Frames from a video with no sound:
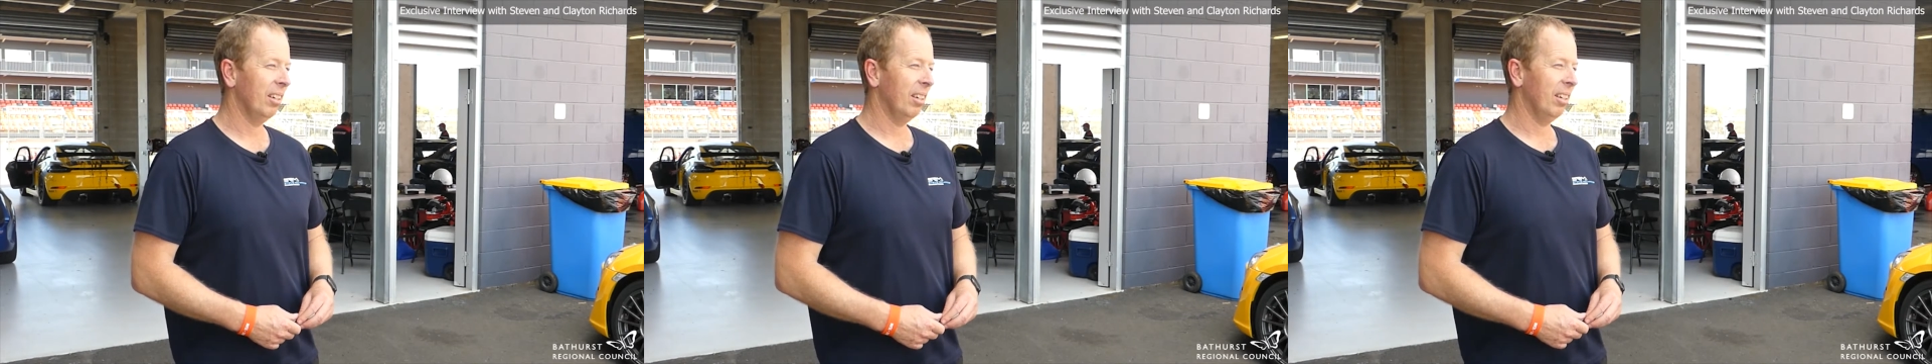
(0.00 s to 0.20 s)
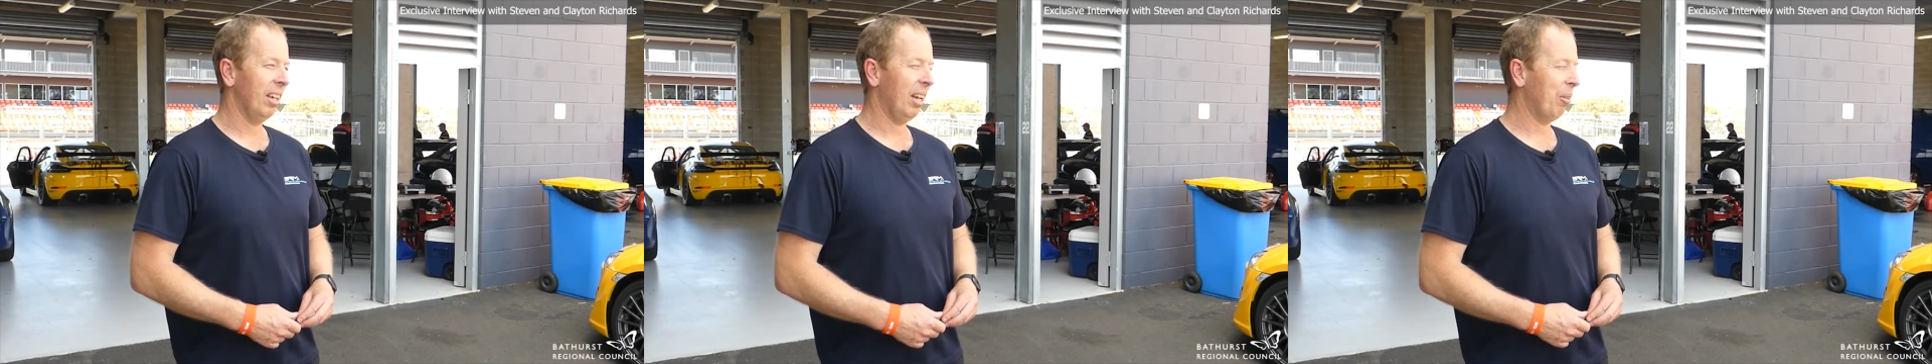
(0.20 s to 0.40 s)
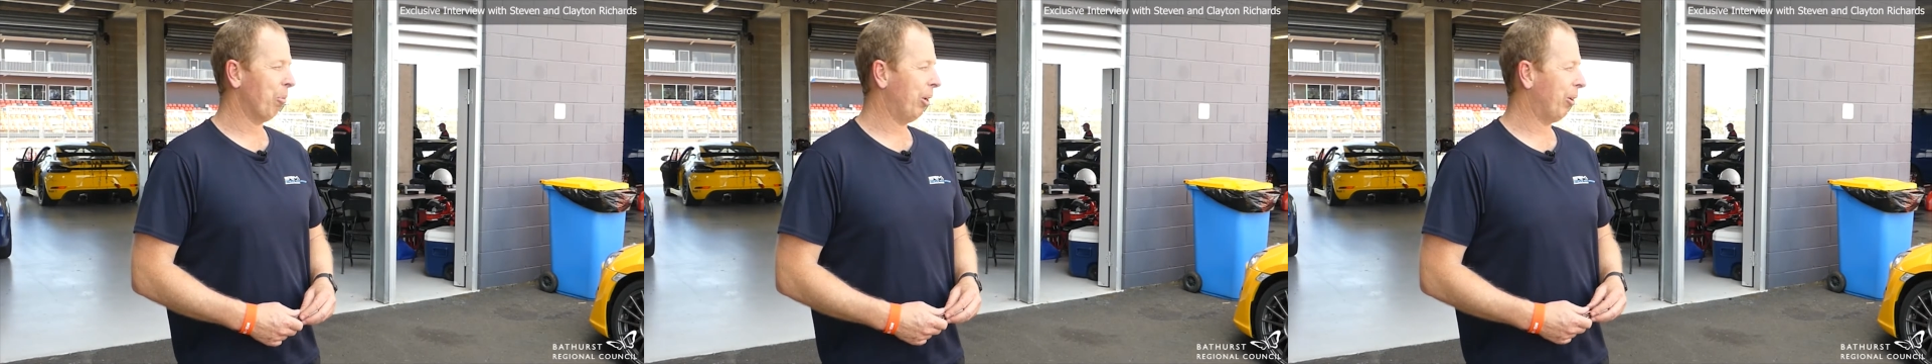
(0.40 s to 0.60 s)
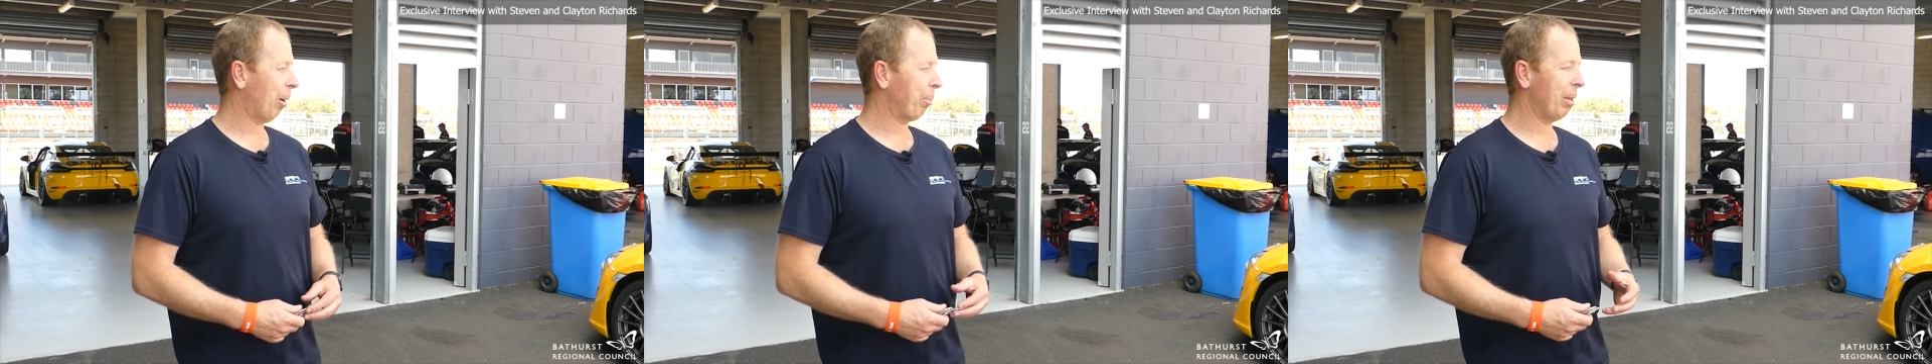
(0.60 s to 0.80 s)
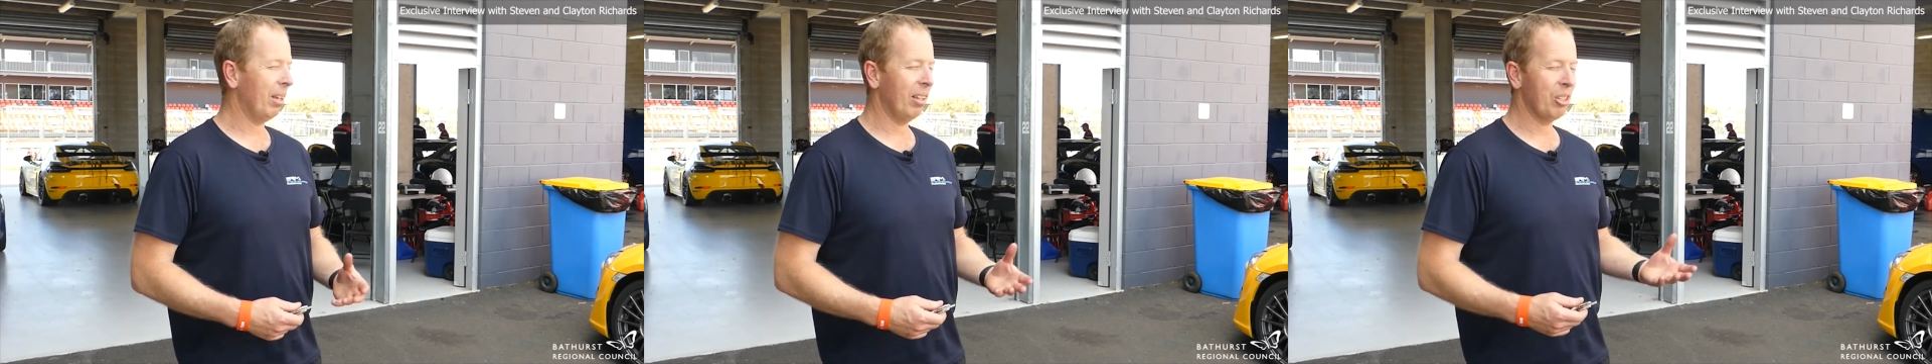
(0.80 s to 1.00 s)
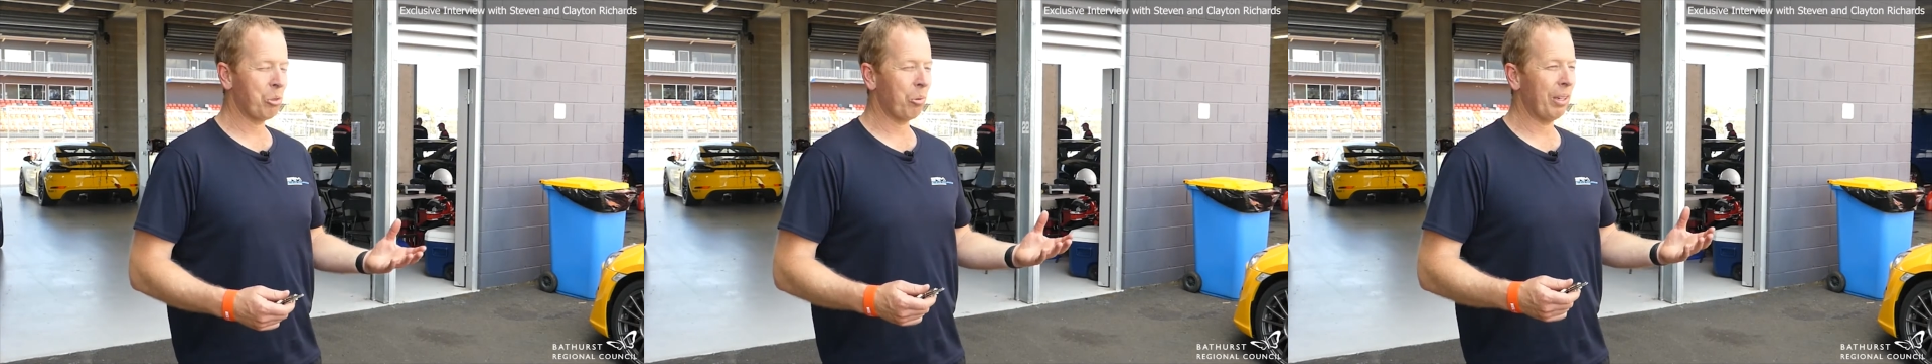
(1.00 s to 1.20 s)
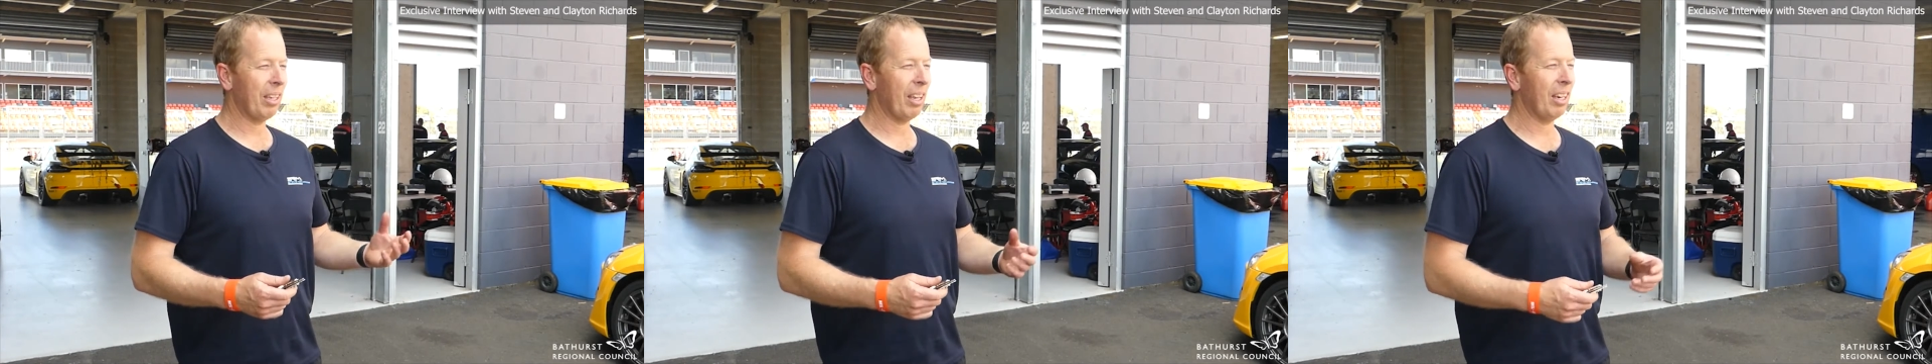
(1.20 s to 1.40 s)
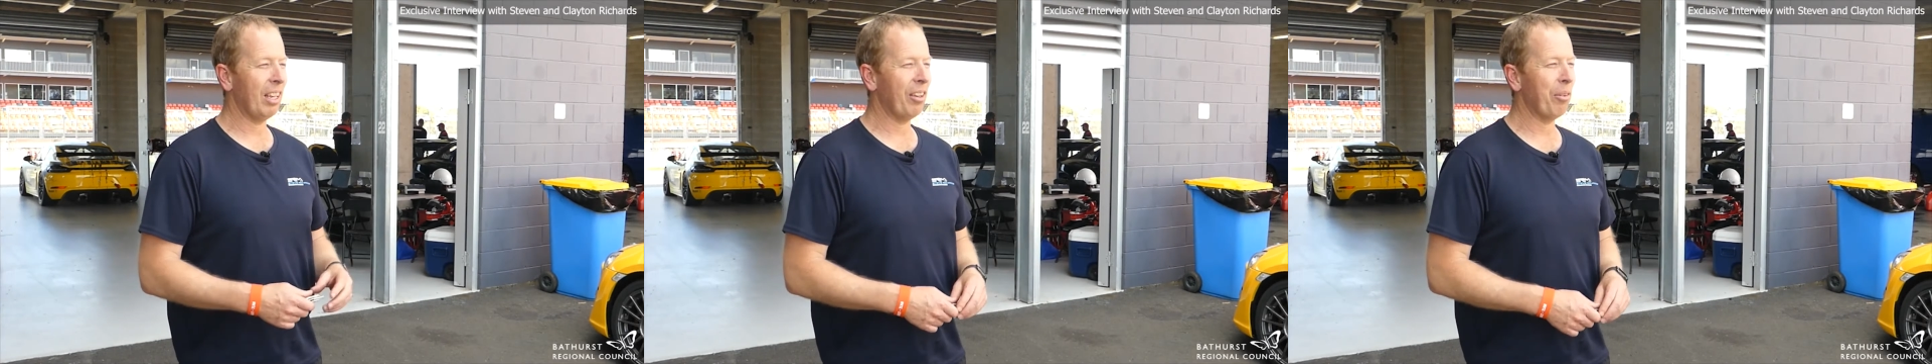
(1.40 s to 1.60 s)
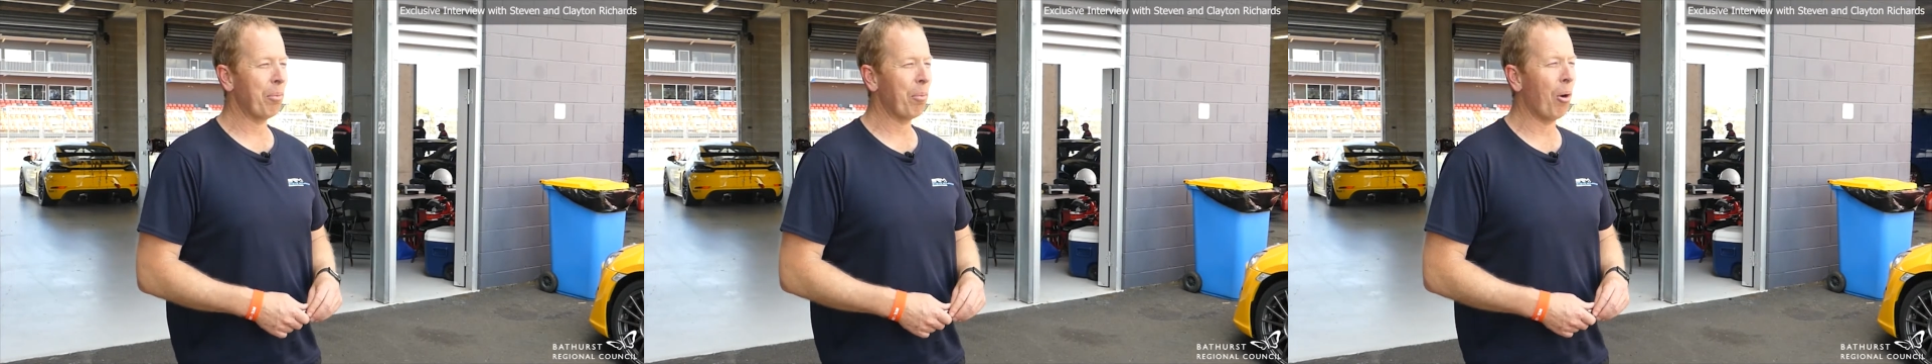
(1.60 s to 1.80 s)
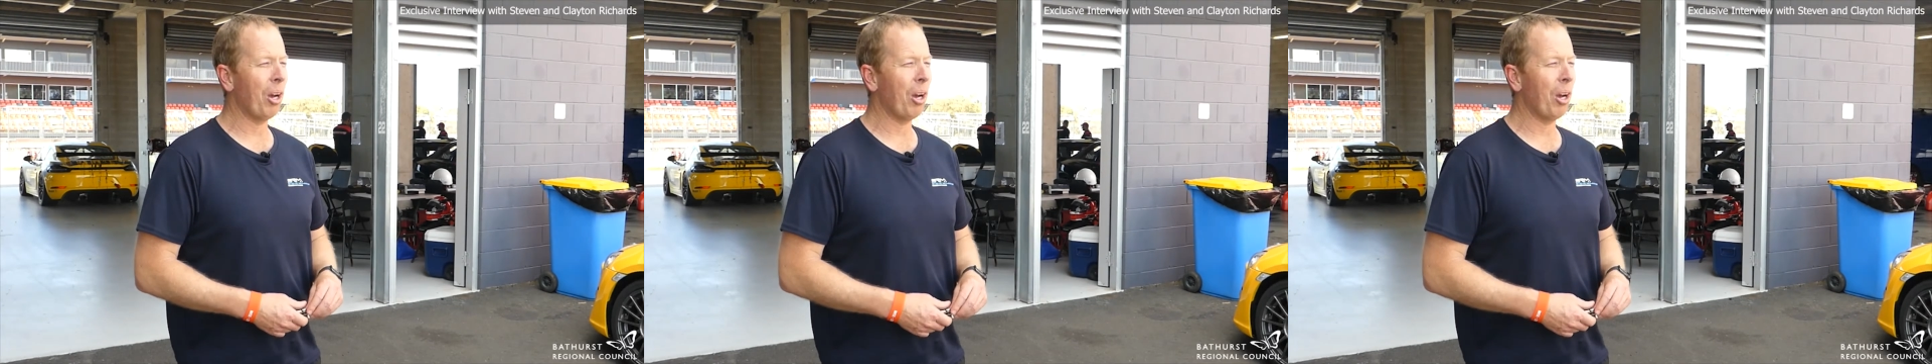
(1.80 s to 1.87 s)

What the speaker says: And we're up here this weekend giving